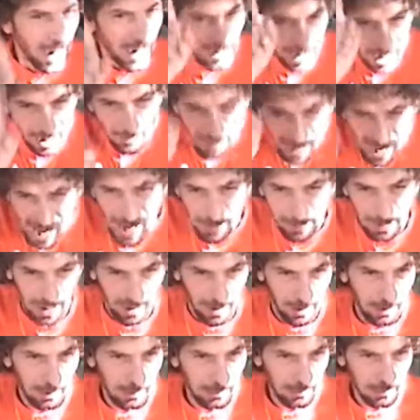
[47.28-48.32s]
The baby.
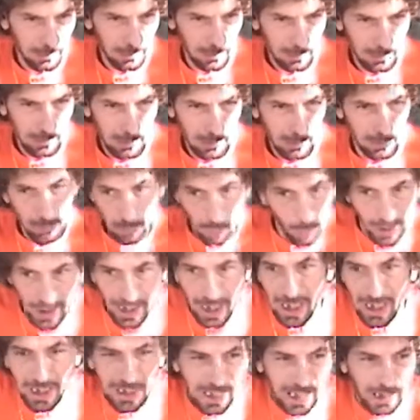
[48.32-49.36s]
Doing
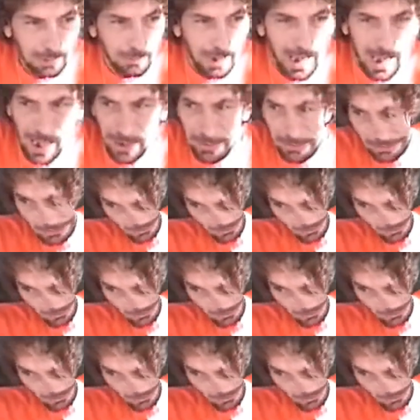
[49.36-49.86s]
anything bad?